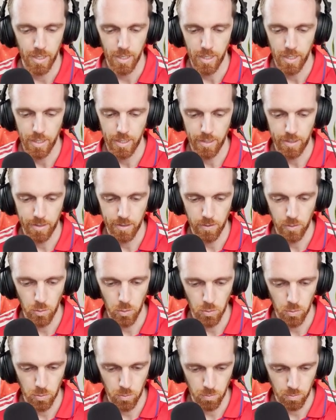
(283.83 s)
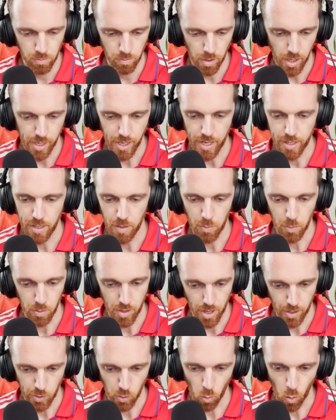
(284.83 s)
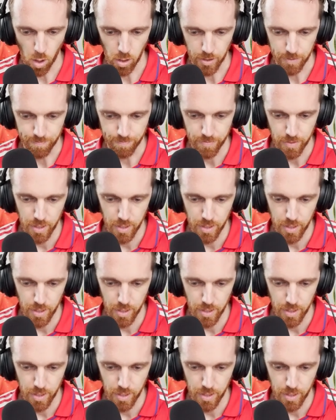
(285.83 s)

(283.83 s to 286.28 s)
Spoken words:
you might end up without your wallet.